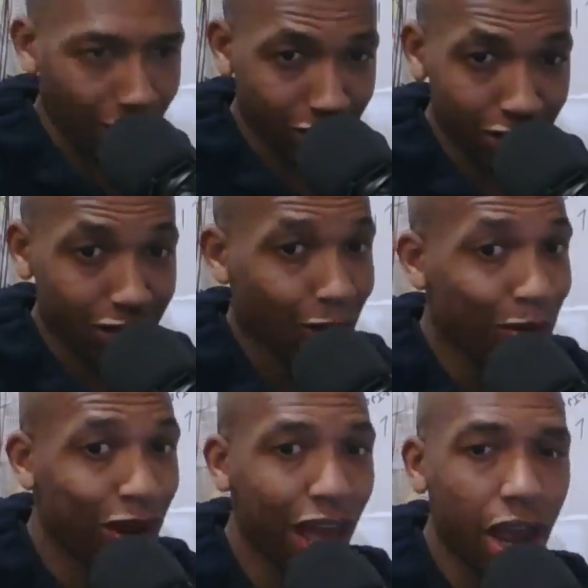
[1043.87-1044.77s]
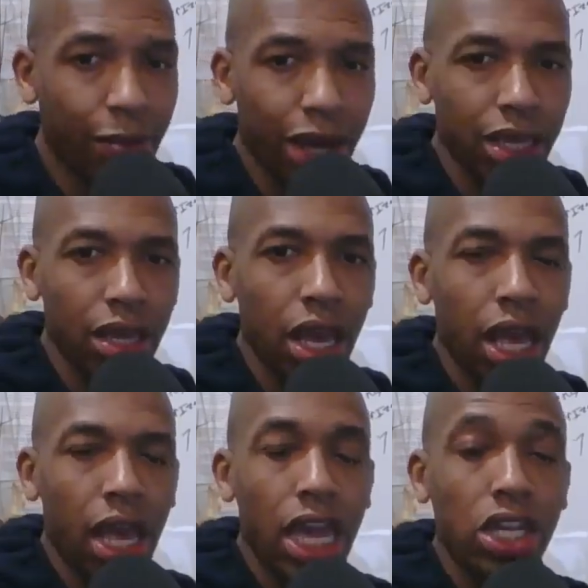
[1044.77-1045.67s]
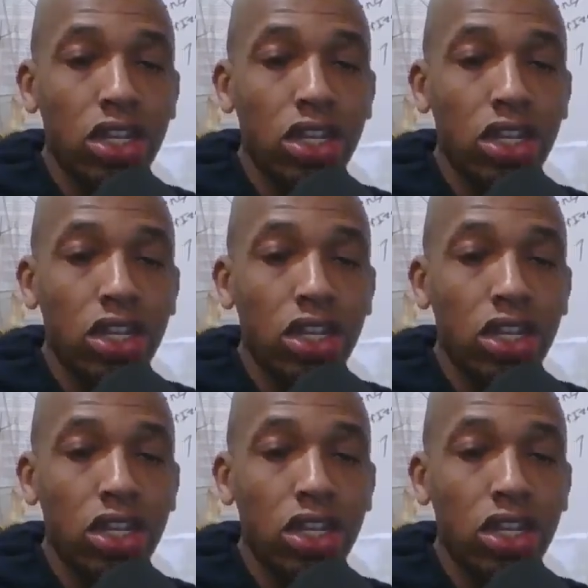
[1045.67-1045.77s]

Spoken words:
This is the bill that everybody he